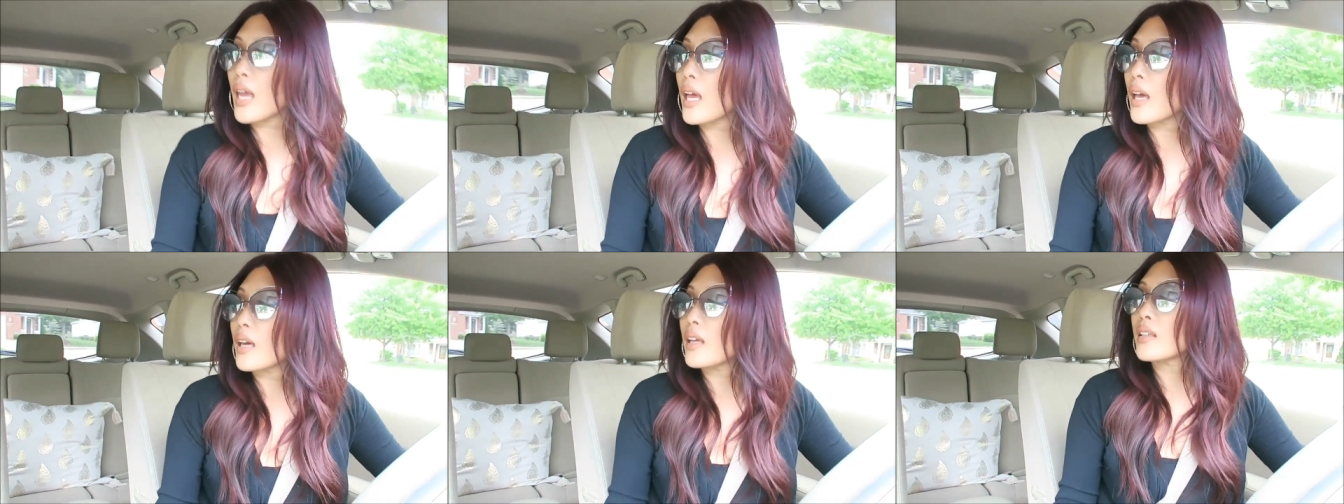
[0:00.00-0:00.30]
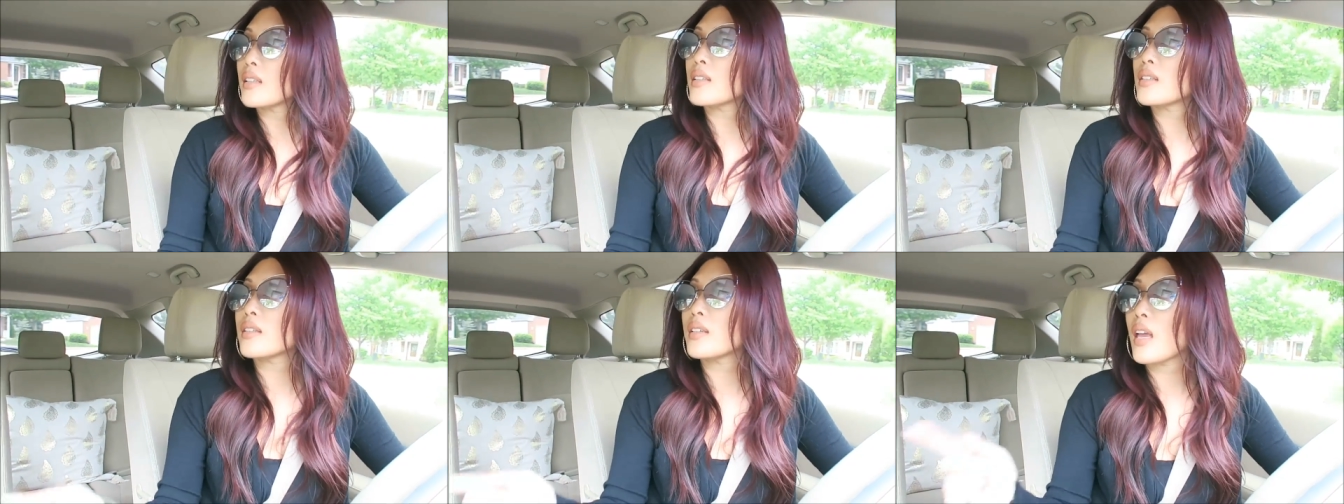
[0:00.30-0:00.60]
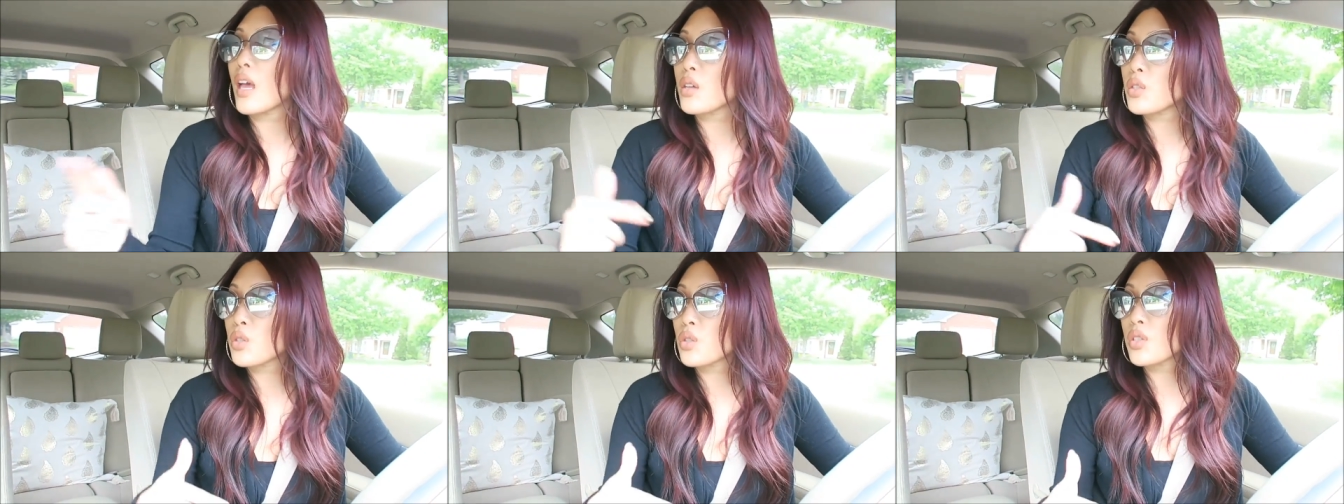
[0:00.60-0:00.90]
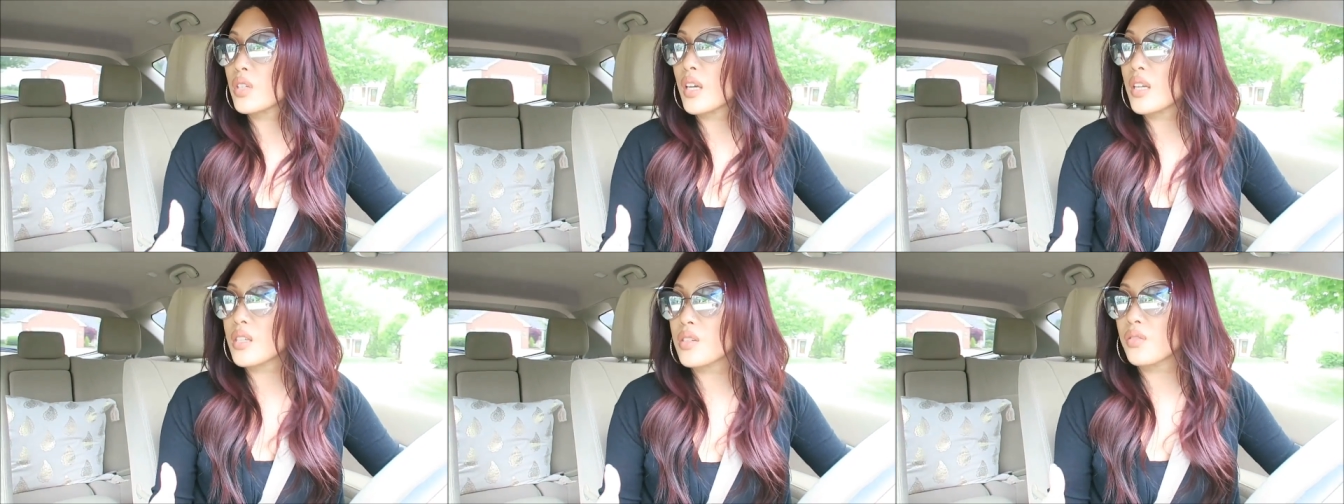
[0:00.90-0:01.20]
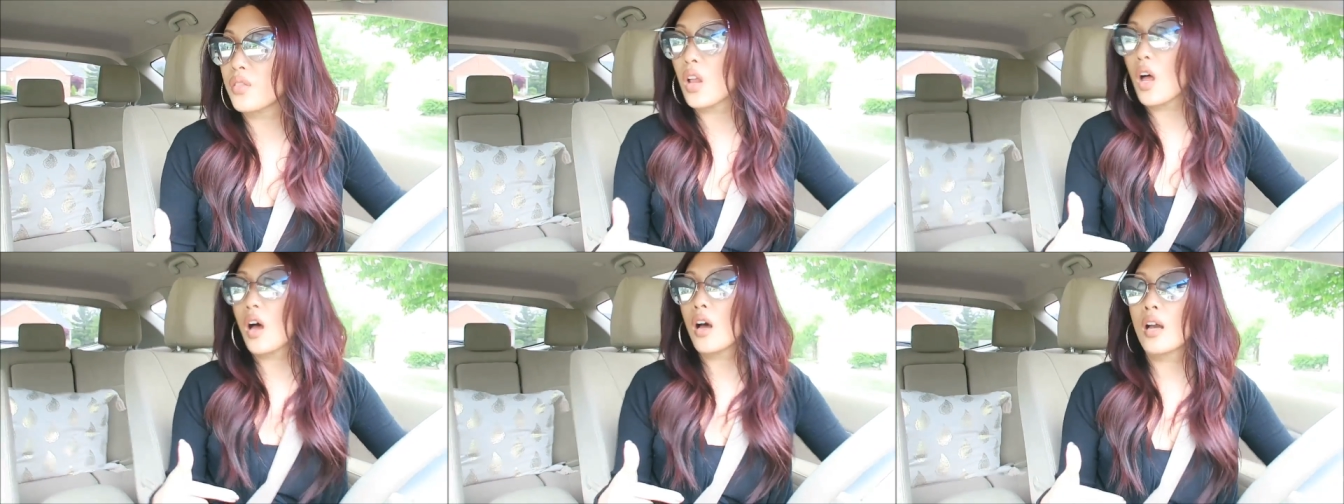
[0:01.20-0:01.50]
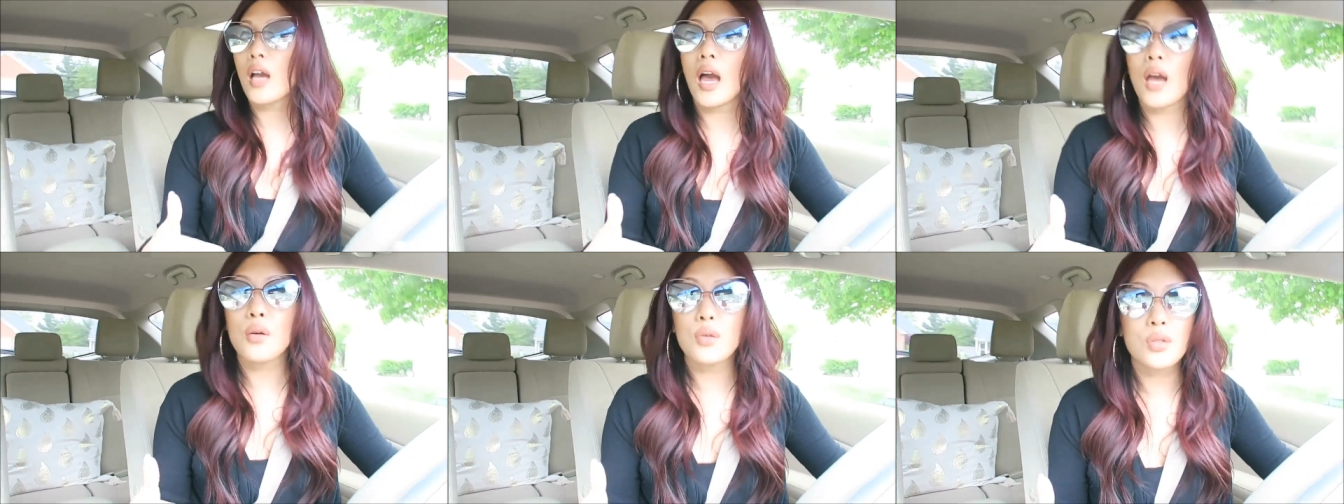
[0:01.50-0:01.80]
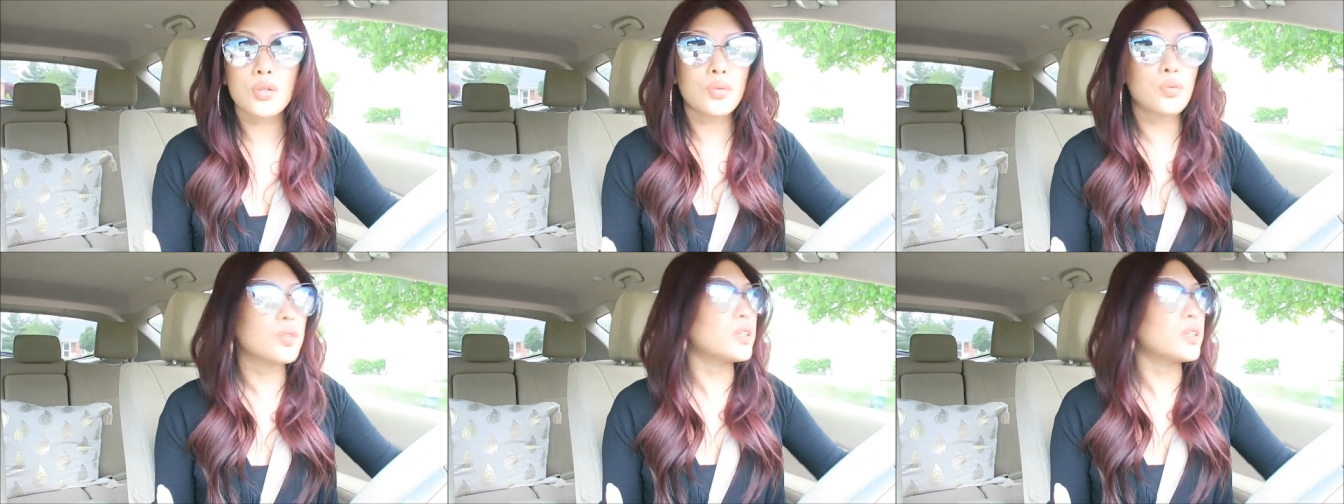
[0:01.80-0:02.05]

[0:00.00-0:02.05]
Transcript: And yesterday's vlog, I was